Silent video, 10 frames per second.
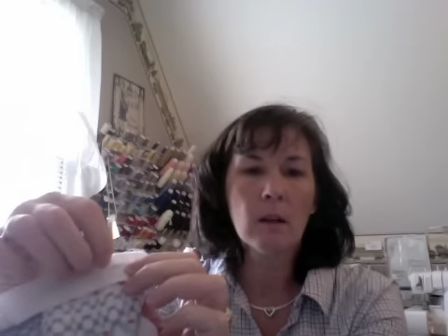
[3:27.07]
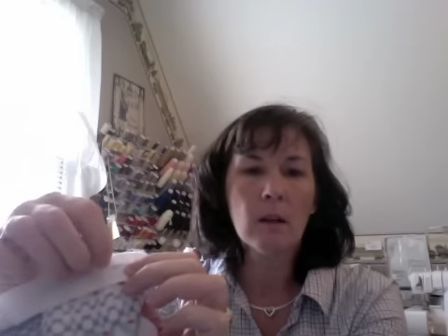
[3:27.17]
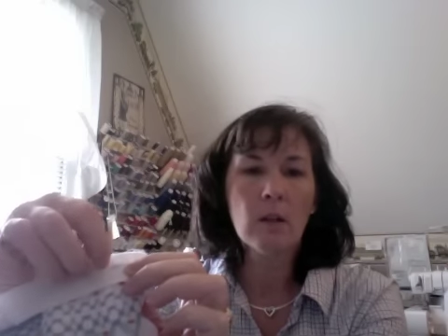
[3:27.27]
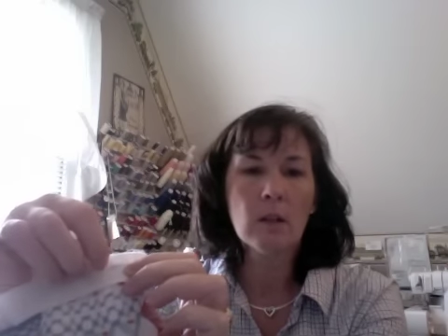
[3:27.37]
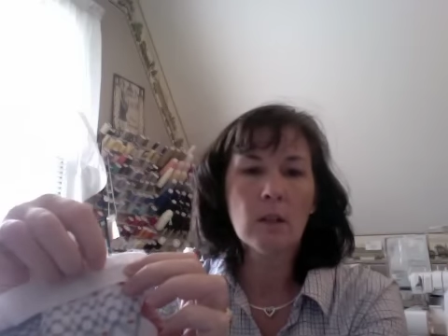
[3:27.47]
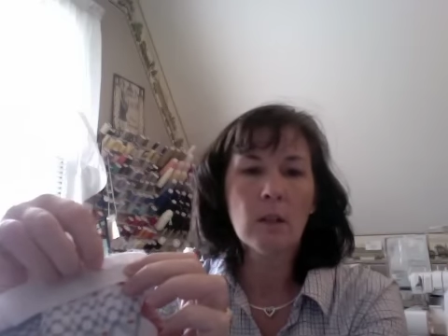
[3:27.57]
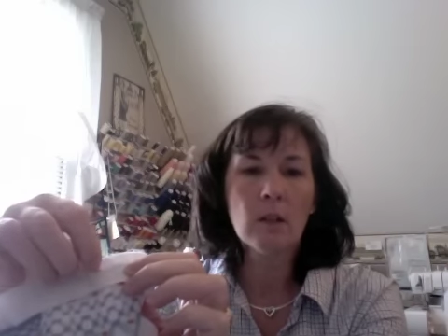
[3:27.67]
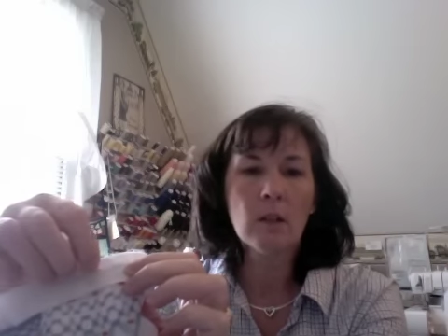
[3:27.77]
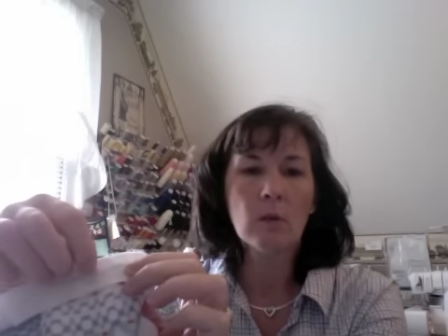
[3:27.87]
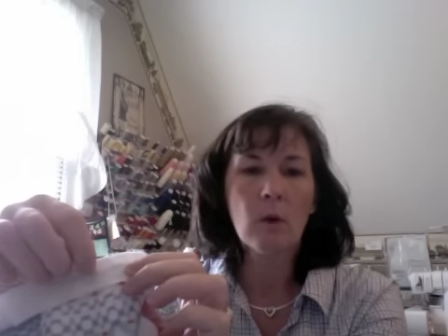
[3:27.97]
your
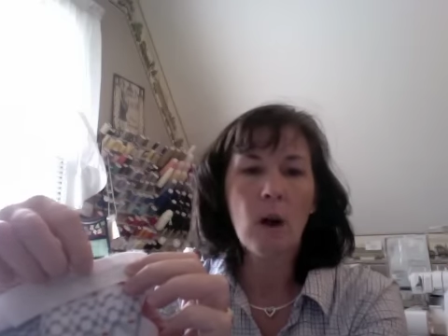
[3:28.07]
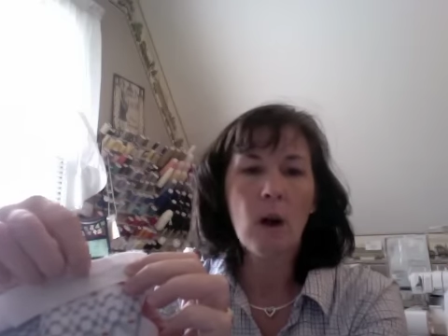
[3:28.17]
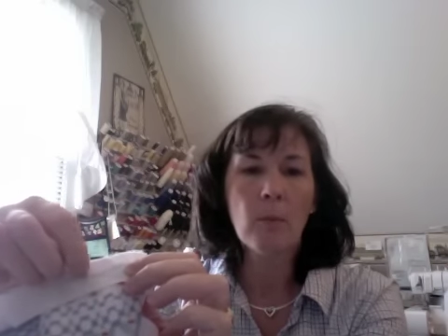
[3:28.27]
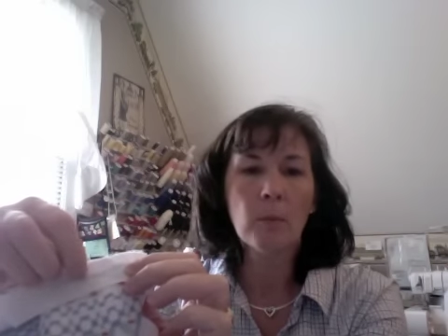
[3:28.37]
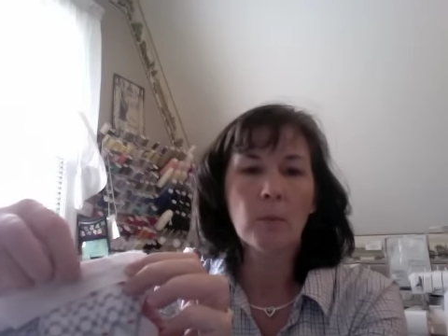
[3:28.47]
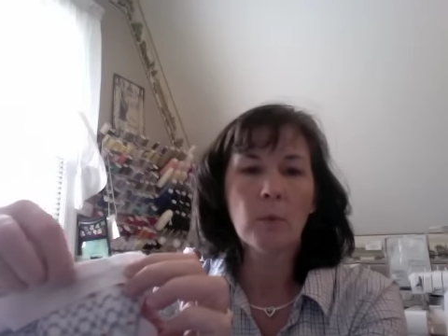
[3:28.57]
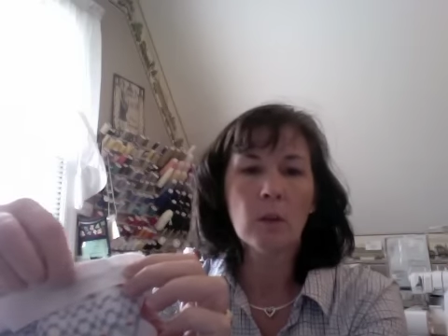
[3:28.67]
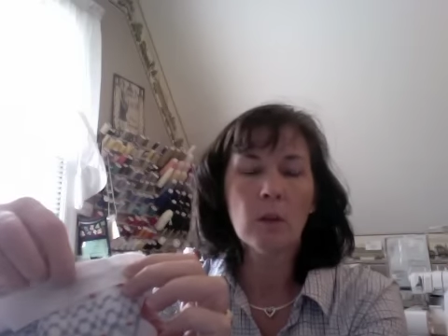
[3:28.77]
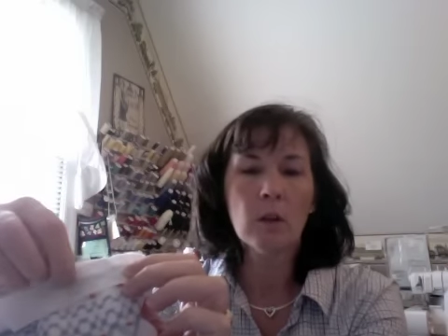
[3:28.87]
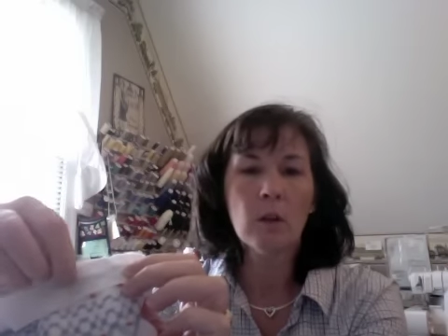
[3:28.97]
stitches up
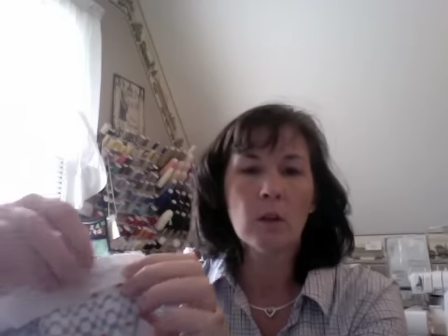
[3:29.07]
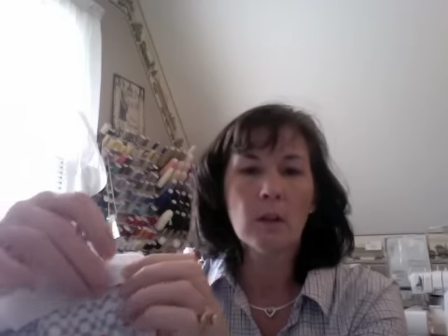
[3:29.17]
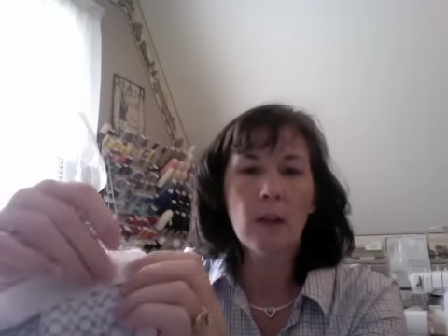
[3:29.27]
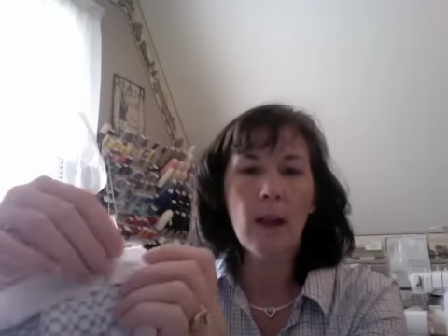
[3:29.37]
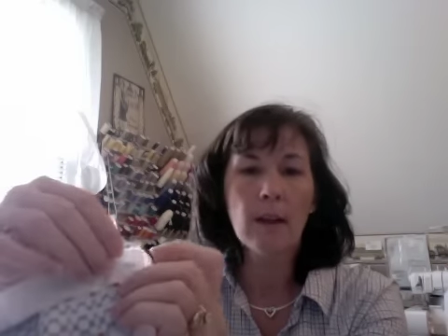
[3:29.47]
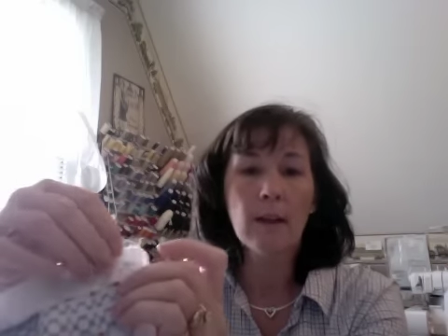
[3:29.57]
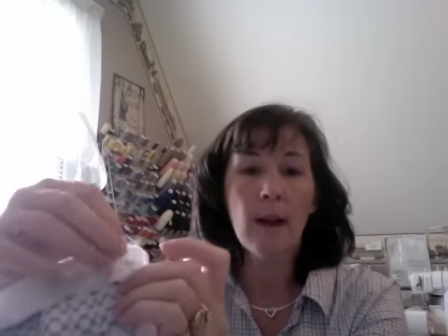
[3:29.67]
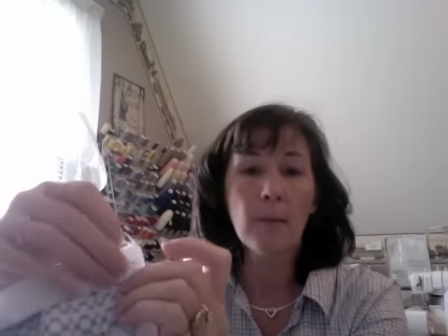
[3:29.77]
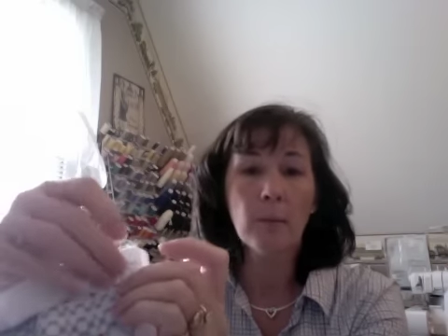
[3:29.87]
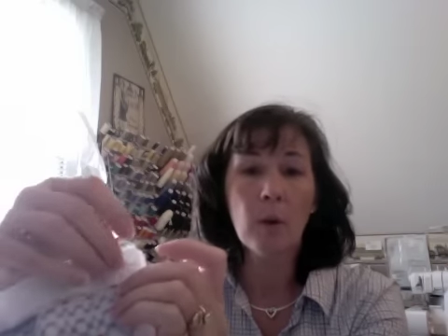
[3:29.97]
real close to that
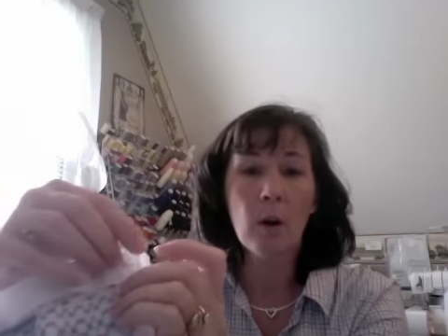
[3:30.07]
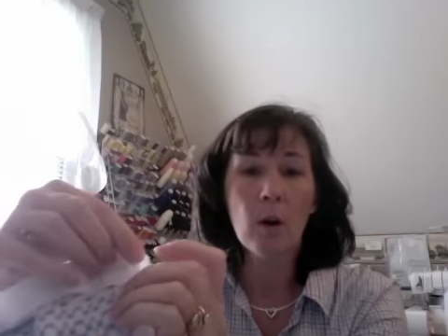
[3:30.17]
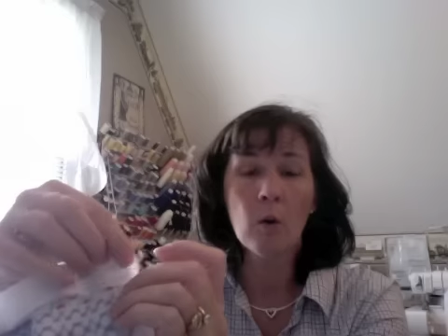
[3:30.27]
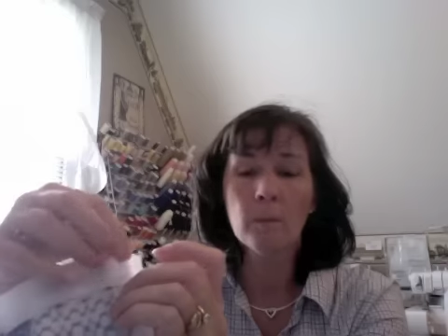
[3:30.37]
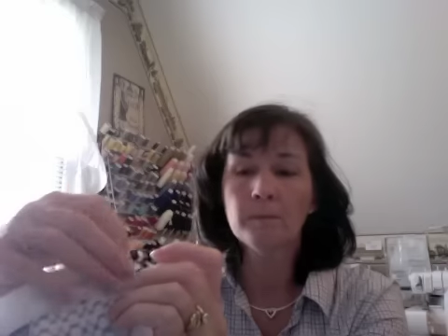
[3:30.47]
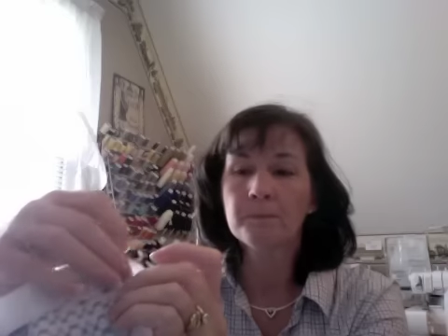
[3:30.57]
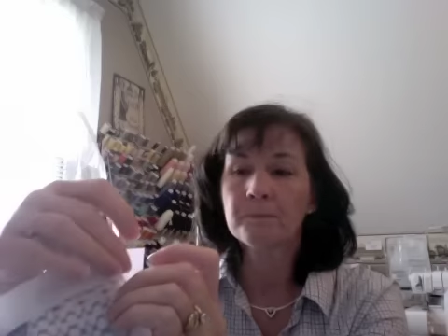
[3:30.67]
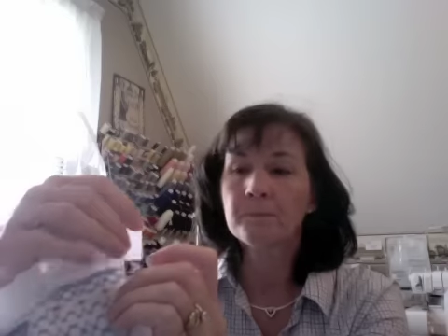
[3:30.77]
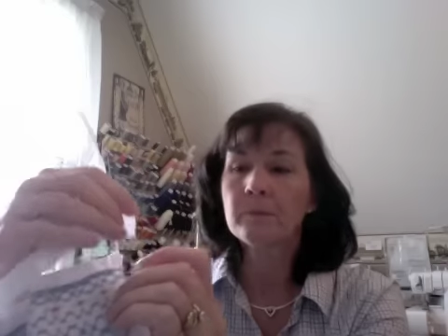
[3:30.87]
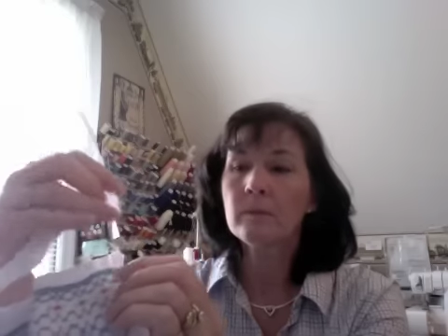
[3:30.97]
top row.
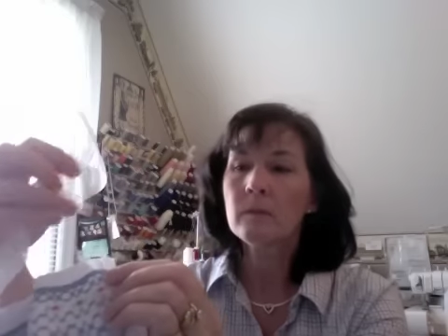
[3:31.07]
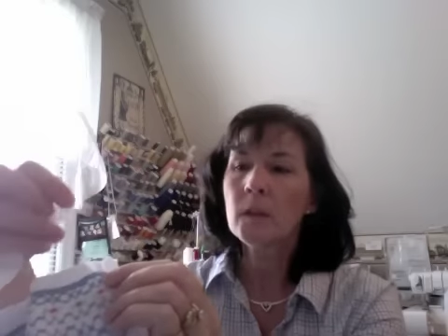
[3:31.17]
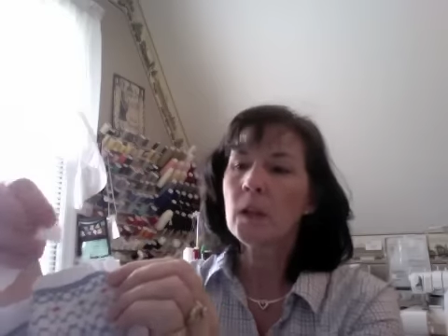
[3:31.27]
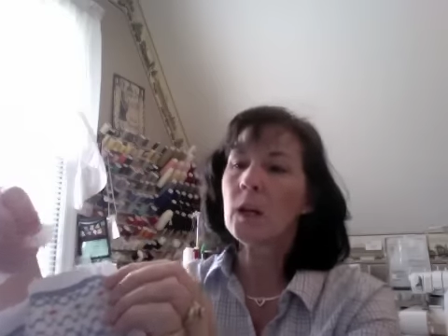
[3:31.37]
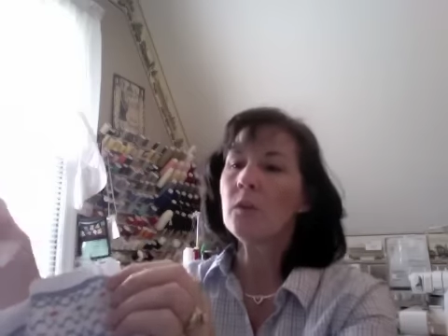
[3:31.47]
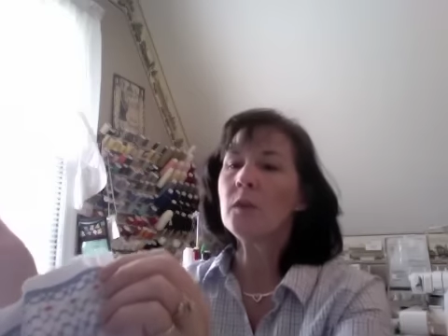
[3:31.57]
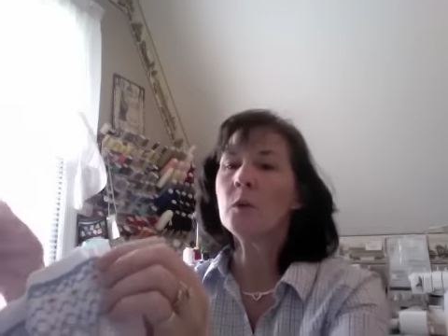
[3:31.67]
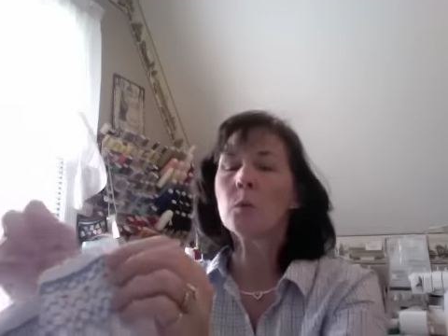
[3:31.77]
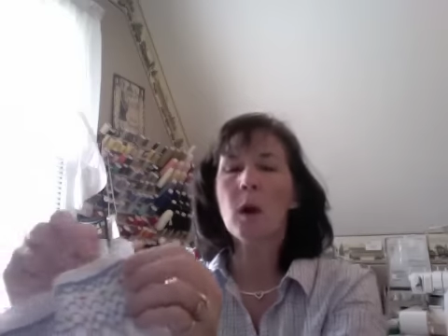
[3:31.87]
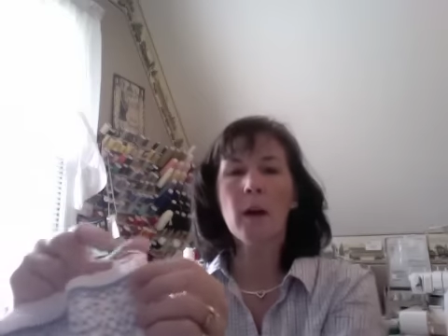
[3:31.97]
If
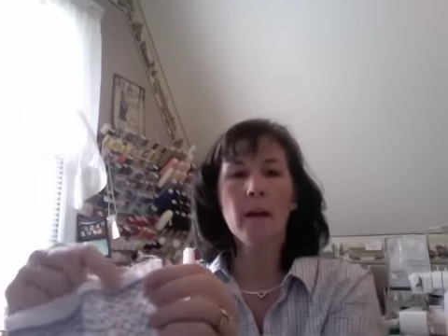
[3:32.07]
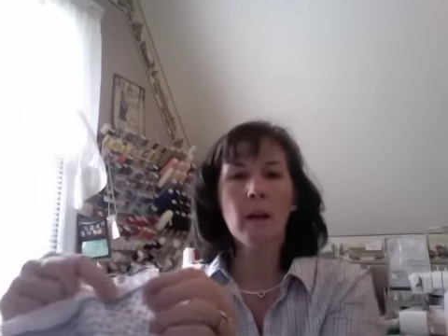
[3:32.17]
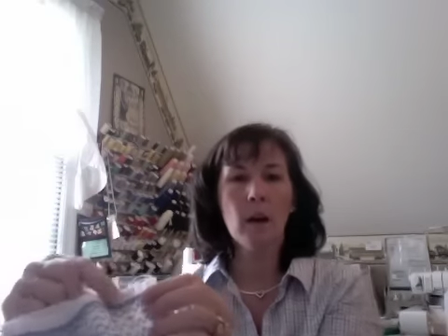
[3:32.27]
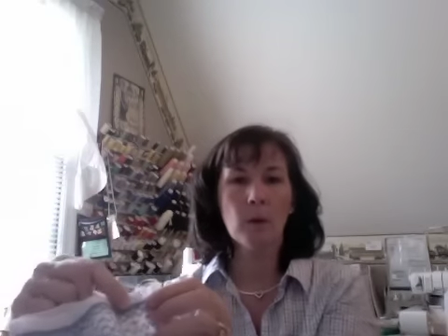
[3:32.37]
you run